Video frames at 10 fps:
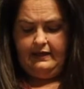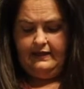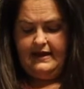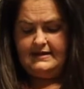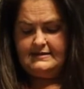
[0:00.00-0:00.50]

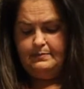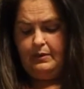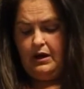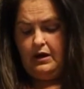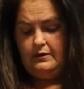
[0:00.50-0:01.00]
these
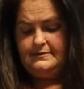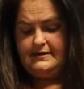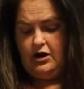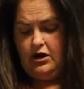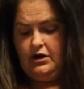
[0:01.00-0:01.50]
bulbs
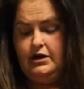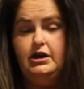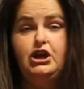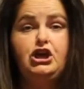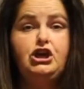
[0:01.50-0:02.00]
are
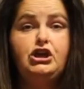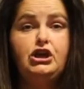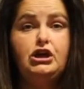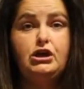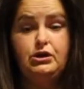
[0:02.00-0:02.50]

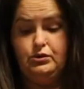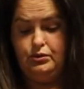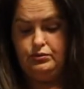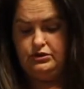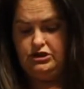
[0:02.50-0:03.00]

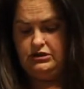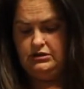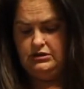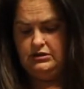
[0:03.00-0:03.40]
huge,